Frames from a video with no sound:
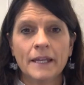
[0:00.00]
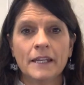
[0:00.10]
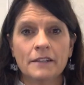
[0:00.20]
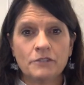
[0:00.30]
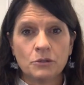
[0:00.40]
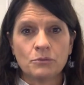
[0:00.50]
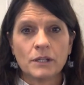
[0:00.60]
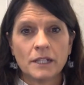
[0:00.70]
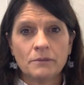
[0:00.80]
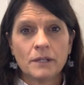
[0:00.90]
if you
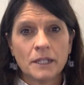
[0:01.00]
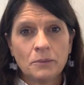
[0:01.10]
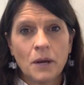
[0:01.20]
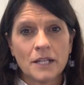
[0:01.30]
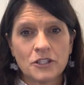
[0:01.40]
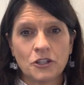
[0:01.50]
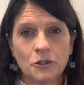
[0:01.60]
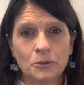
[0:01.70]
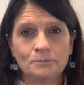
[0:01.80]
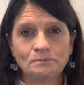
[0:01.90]
really, really want
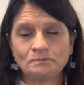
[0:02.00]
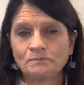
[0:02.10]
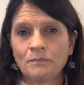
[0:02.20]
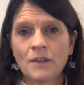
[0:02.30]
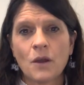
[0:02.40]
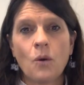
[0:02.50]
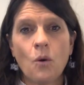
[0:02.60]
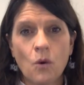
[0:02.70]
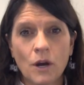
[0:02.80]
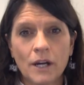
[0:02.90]
to.
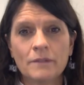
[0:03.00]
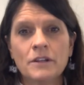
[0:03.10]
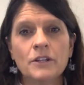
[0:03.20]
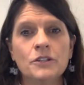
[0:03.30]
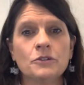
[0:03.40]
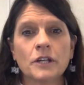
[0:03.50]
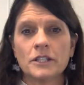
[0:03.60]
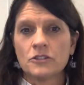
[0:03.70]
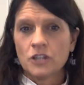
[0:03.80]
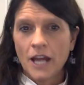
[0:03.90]
Or you
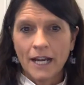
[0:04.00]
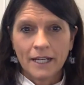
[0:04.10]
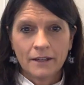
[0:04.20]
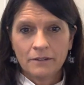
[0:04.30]
can check,